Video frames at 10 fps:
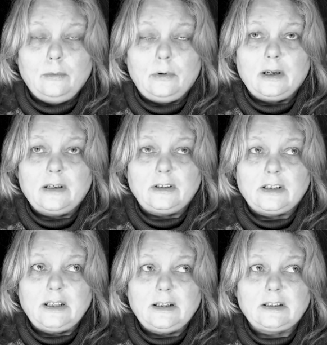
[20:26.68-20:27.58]
What I could
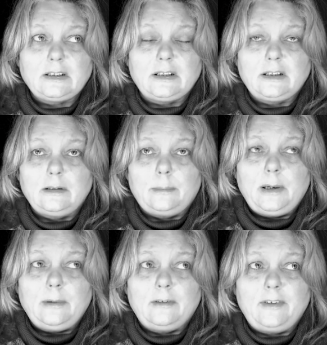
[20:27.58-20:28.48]
see is
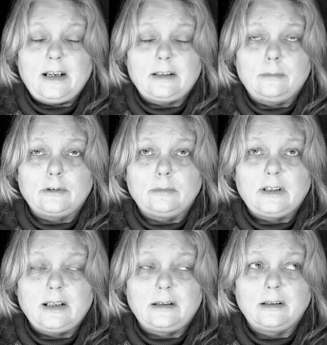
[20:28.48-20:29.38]
the victims from
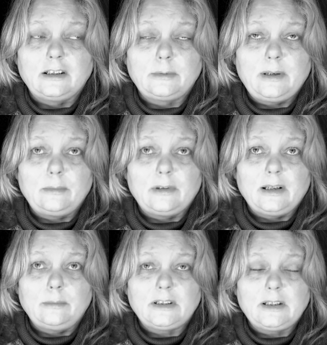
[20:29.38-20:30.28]
Tinker Experiment,
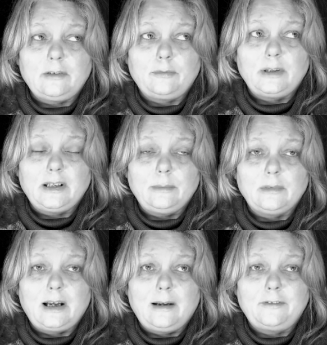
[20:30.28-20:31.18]
like myself,
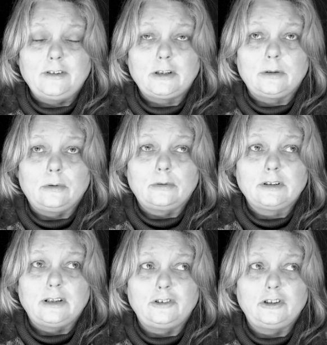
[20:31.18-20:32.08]
became
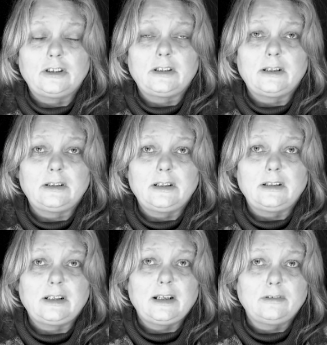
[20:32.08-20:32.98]
laughingstocks, and you just had to
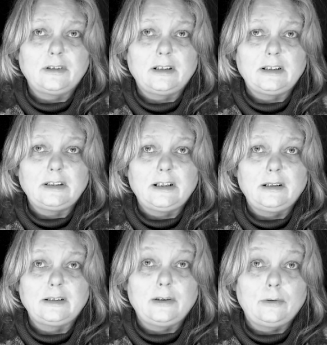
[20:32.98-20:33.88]
internalise that
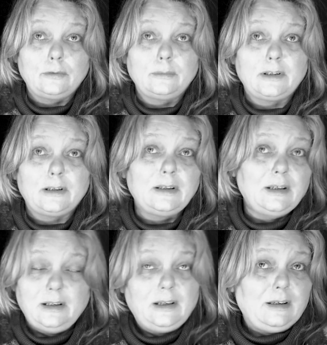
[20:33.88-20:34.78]
and get on with it.
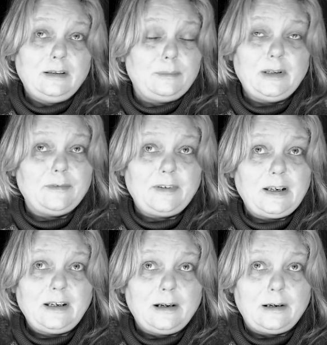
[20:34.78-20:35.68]
It's been a
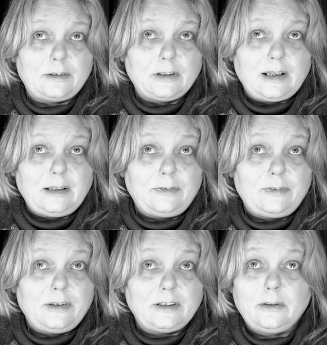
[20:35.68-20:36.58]
very hard
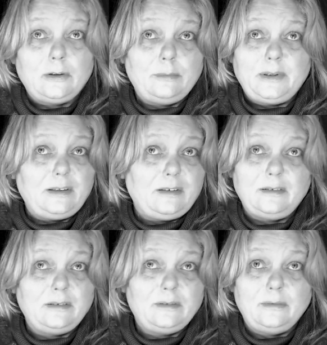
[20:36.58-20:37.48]
life. It's not been
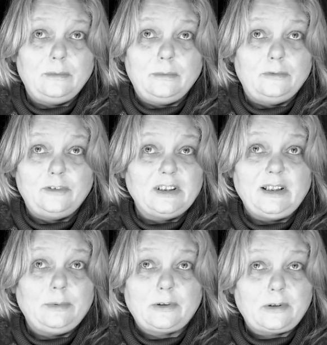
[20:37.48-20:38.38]

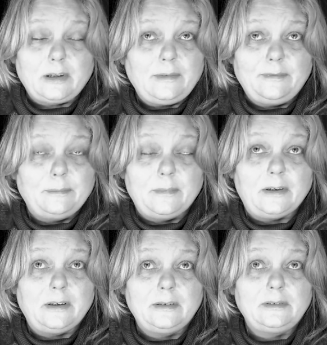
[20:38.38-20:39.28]
really worth living,
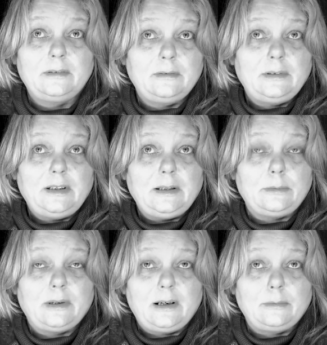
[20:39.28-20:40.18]
but here
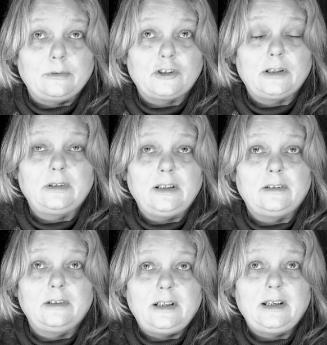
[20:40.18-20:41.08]
we are, we're still here
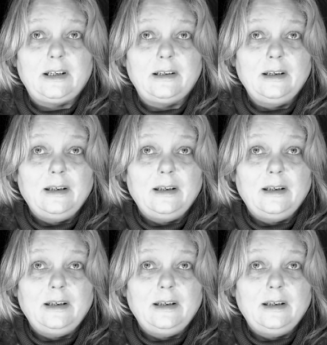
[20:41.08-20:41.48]
today.